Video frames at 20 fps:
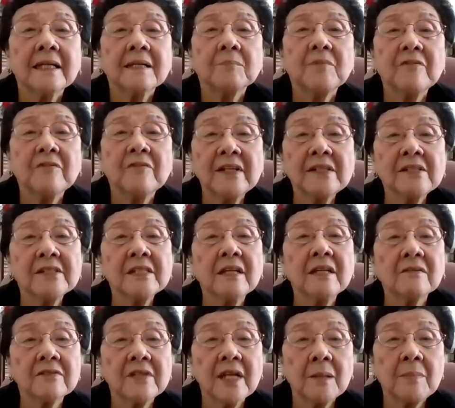prevention
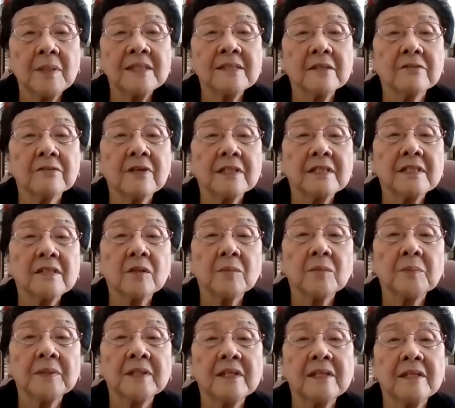of diabetic
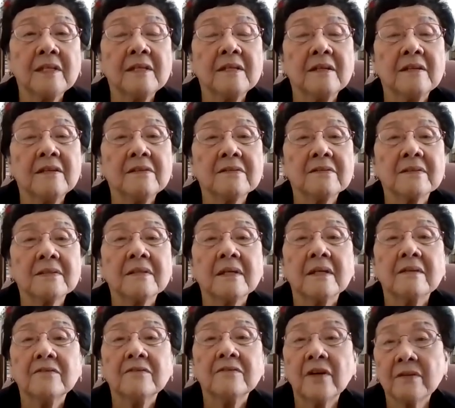retinopathy is
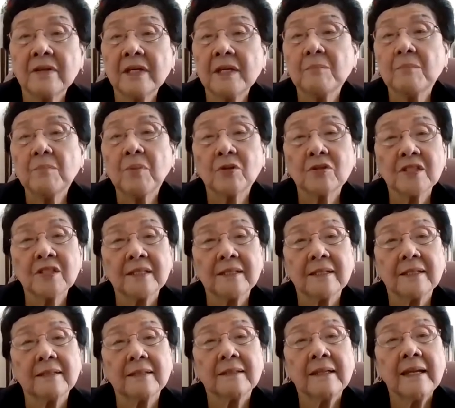very important.
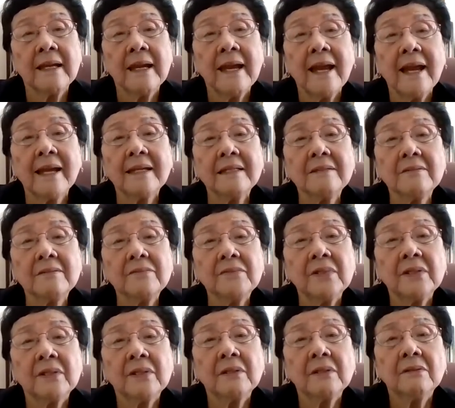And
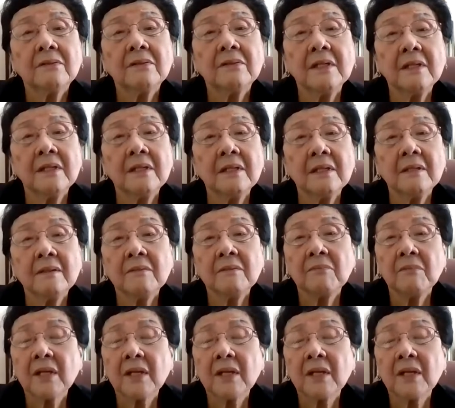the